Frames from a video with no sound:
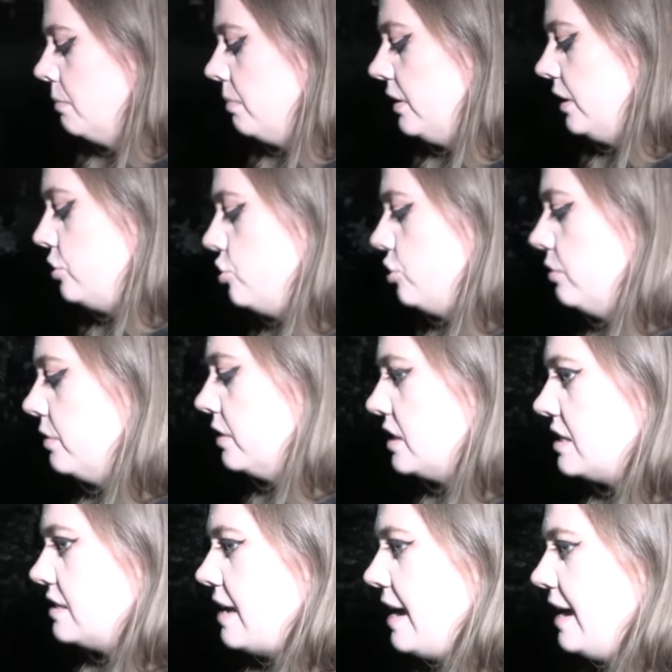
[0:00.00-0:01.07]
but I do want to
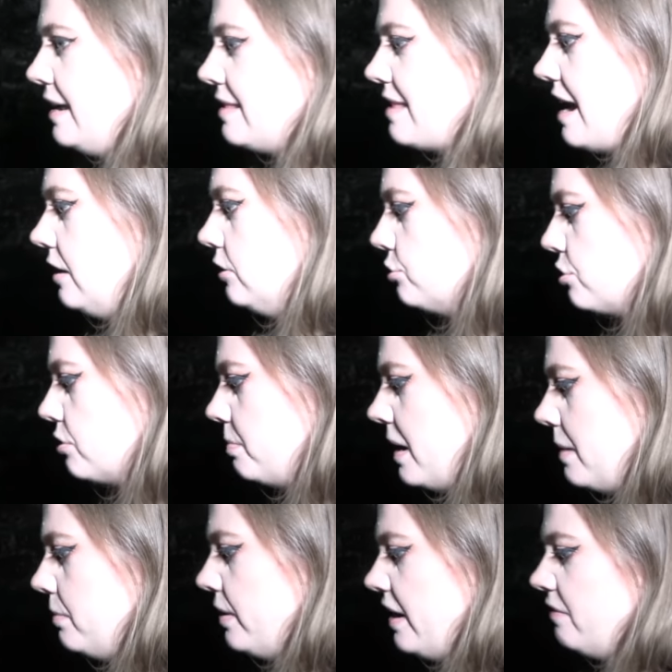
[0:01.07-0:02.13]
say that a lot of
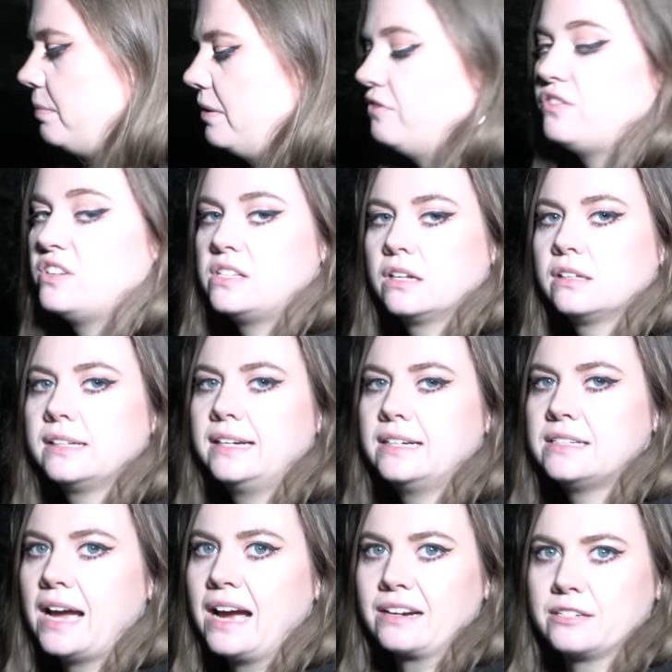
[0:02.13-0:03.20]
people have been physically
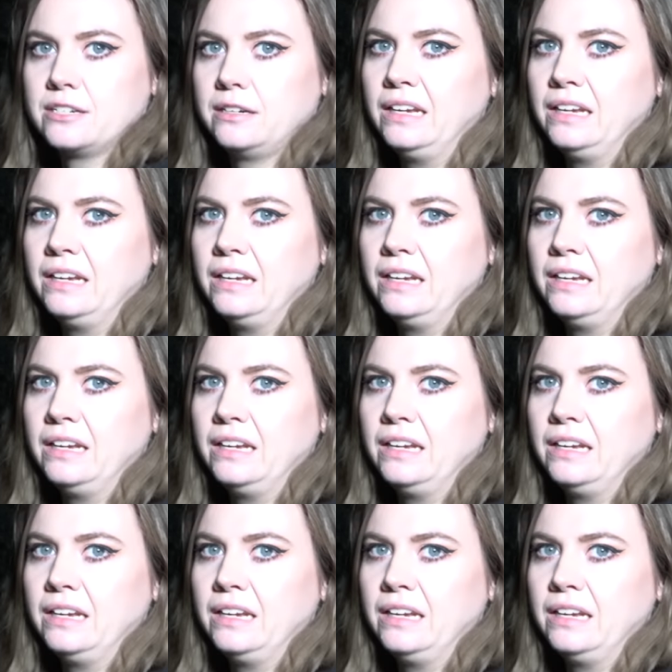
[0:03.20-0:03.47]
attacked in